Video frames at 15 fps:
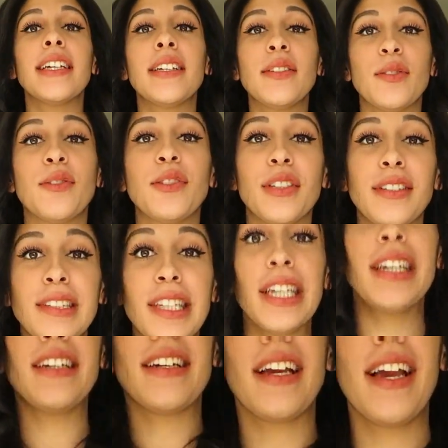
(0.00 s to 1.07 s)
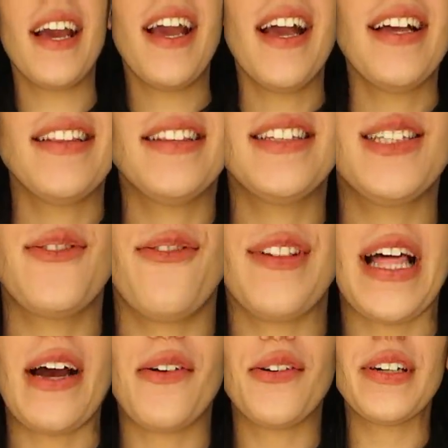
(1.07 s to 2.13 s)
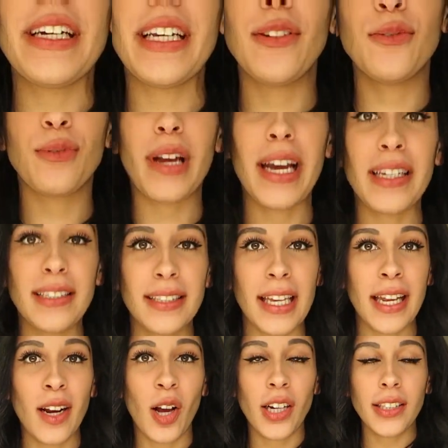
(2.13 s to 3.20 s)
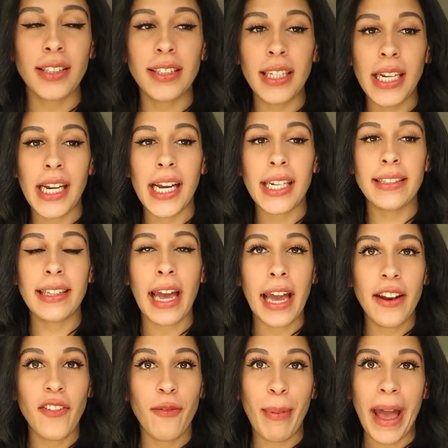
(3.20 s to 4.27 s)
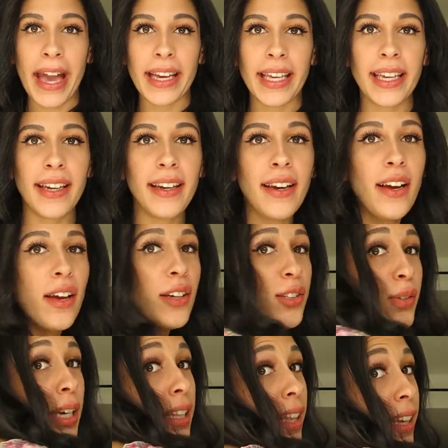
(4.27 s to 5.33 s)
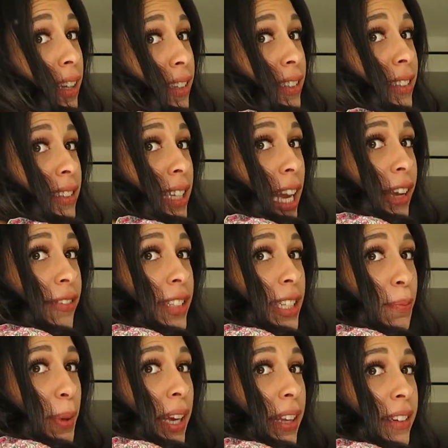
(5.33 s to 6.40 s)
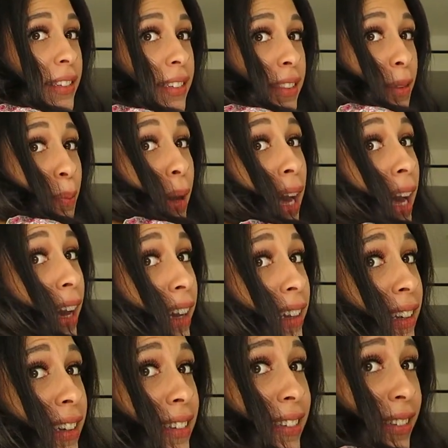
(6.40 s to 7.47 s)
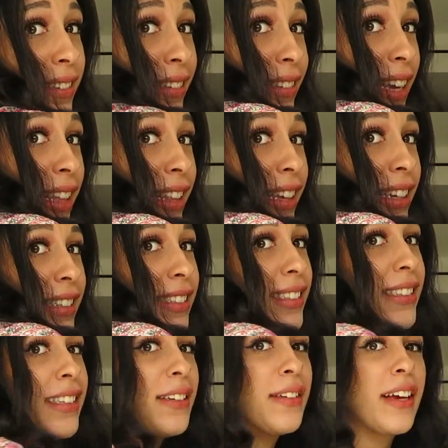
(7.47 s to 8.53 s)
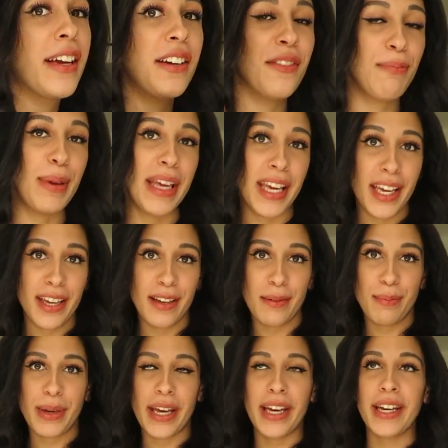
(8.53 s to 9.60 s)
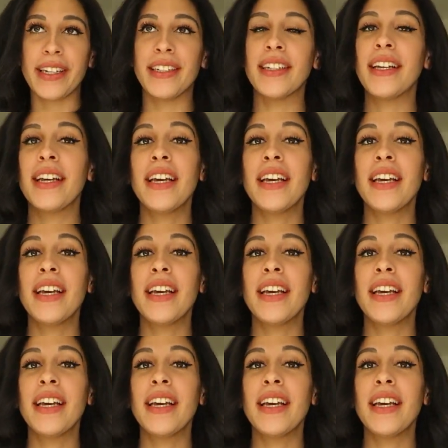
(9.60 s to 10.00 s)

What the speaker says: is just like this flowery dress, and honestly it's kind of baggy, so I like safety pinned the bag, and like it's still kind of big, but